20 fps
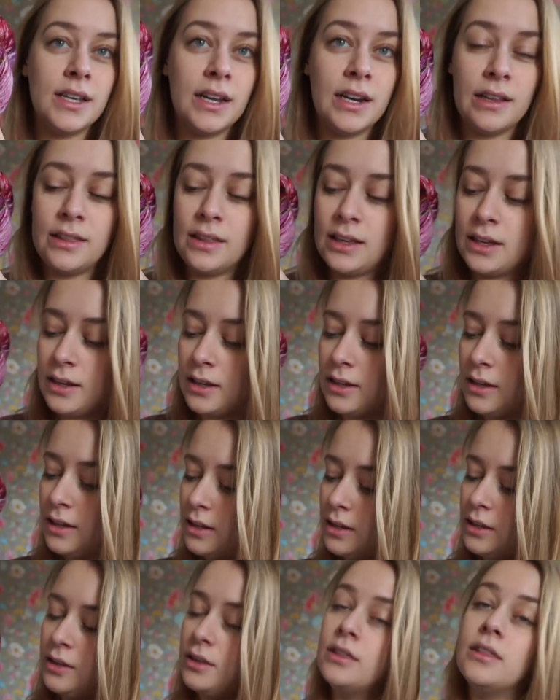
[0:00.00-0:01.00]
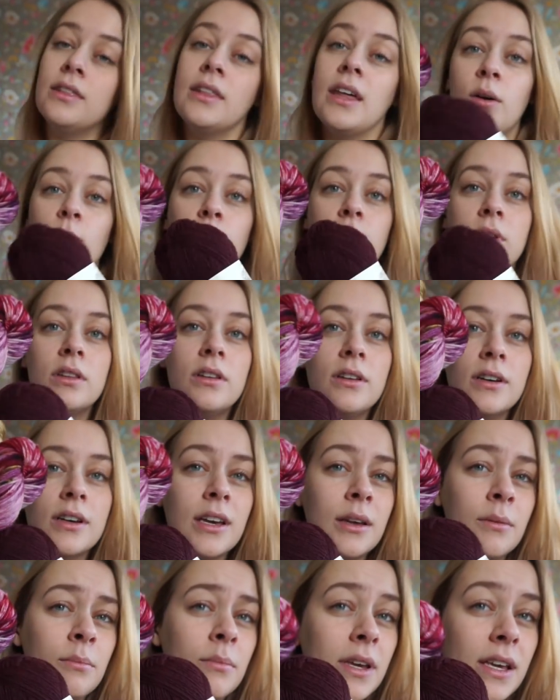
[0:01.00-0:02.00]
and I think that would look
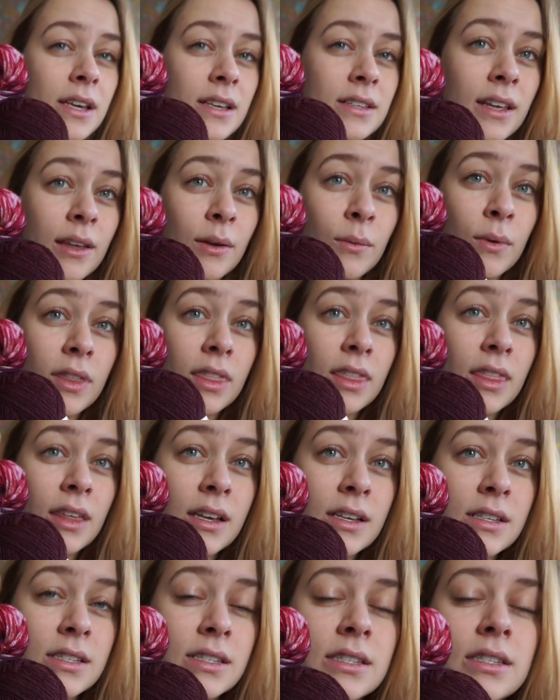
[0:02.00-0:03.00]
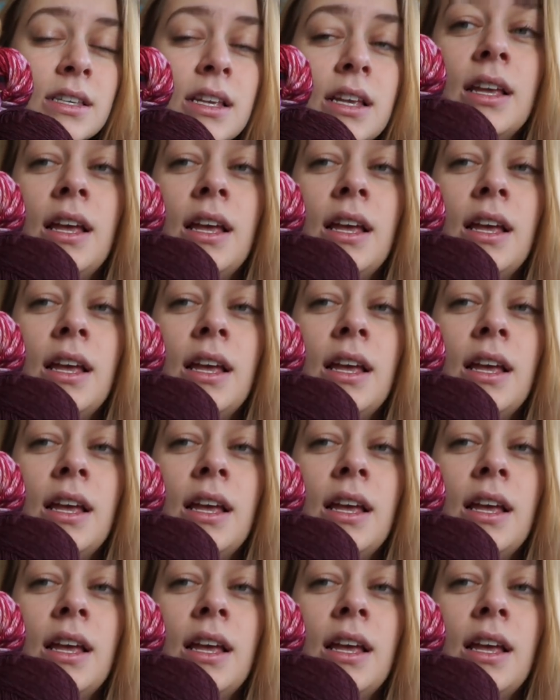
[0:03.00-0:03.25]
amazing with this.